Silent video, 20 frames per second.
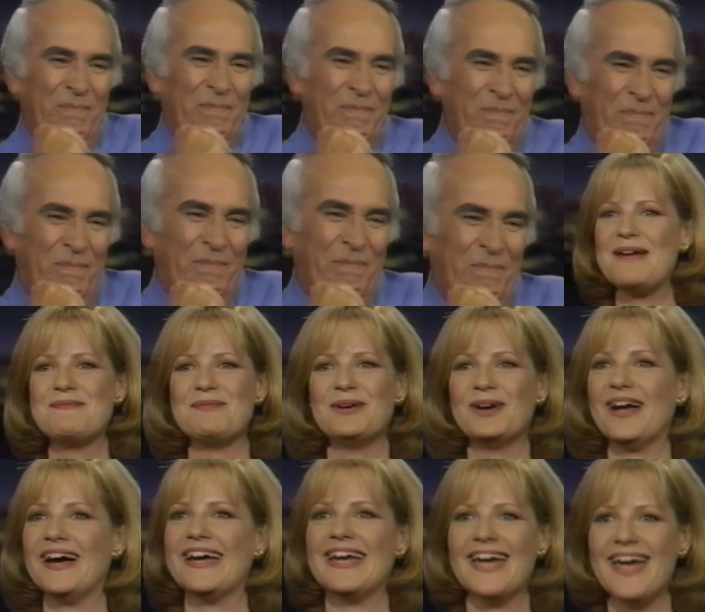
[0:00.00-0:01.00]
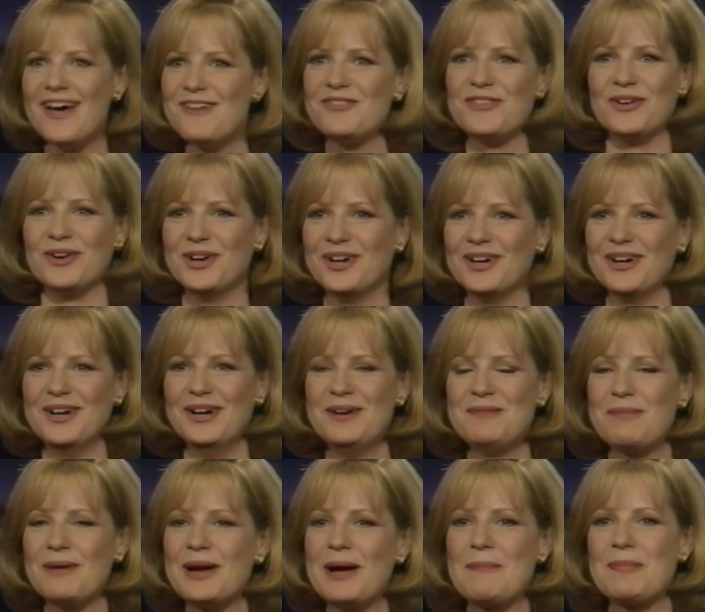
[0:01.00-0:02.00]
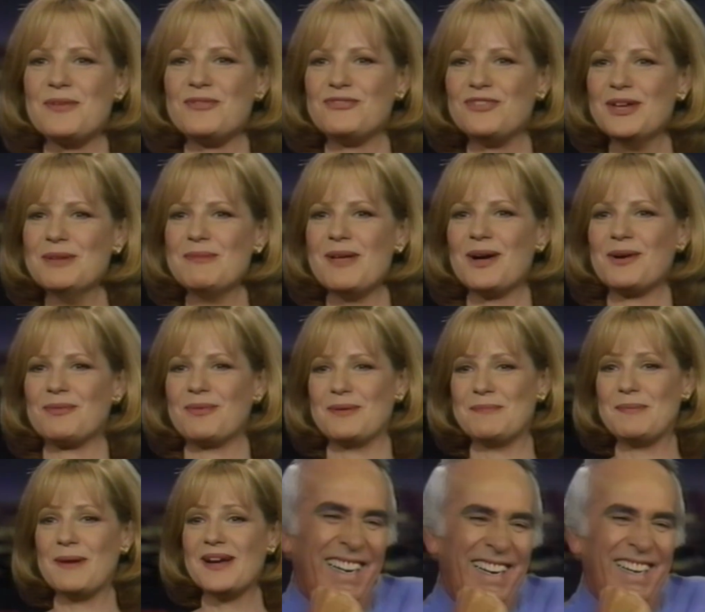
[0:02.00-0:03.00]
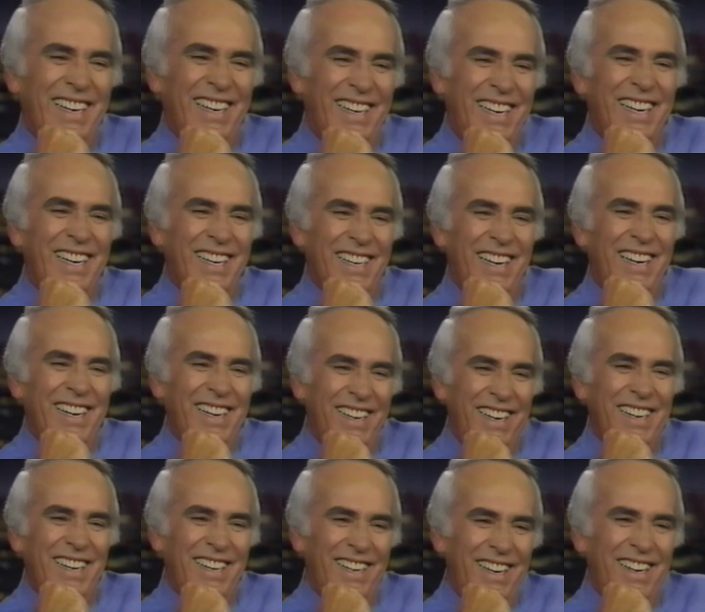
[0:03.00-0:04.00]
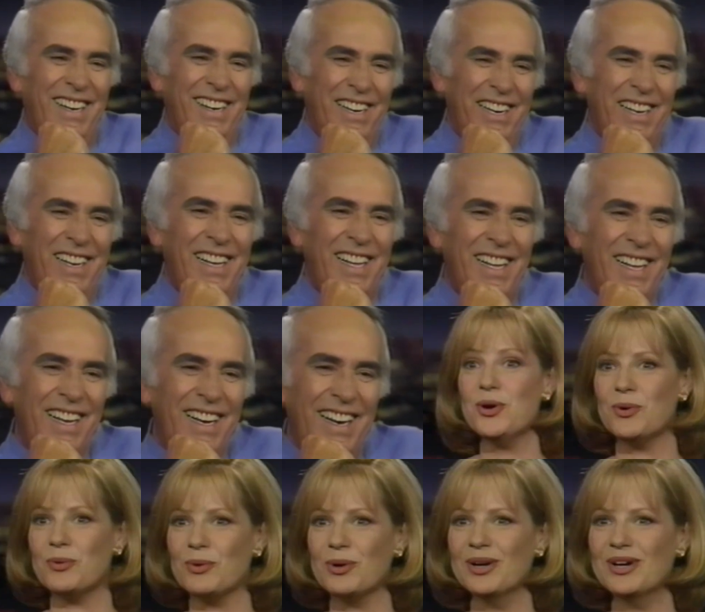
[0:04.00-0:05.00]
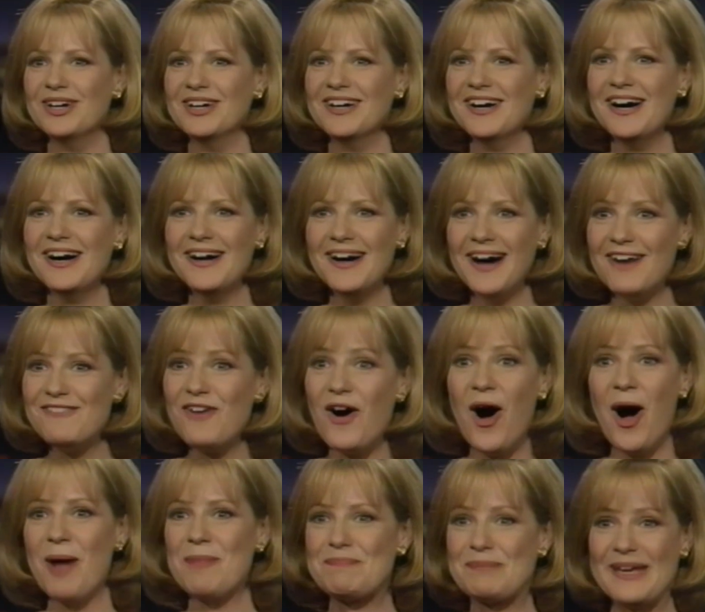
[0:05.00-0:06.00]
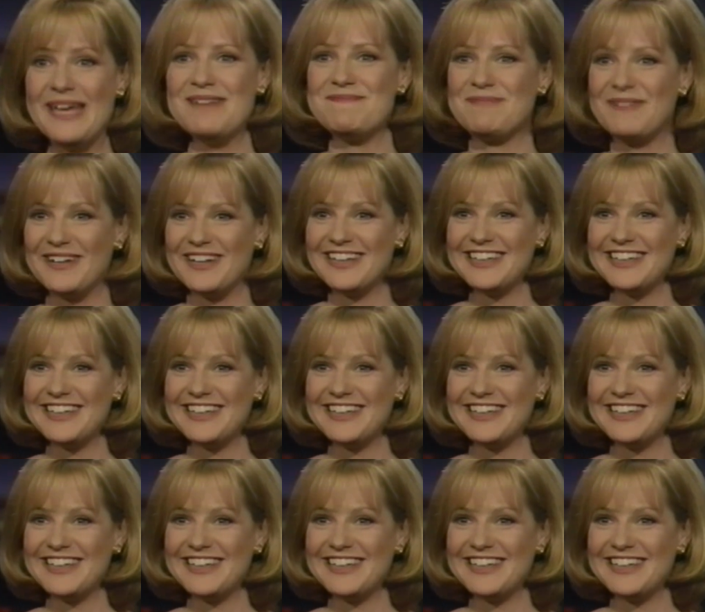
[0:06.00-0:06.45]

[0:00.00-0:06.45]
Why would I ever bring up the female reproductive system with you, of all people?